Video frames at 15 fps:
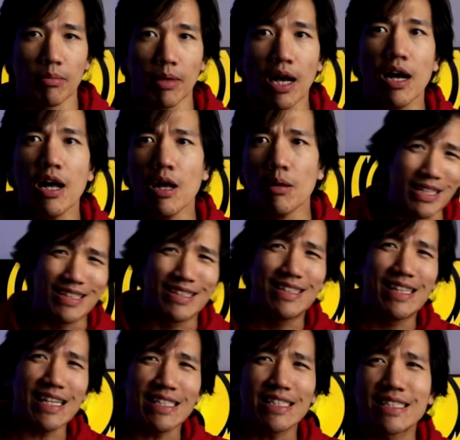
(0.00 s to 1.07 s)
blah blah. But
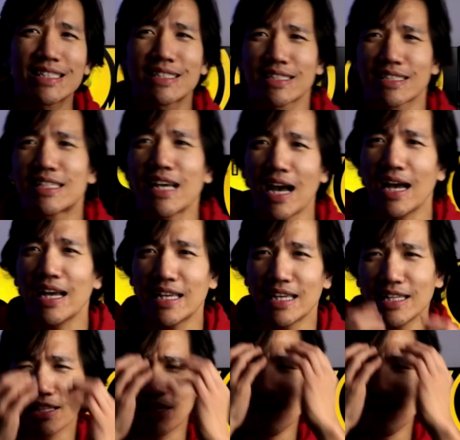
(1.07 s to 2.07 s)
this guy in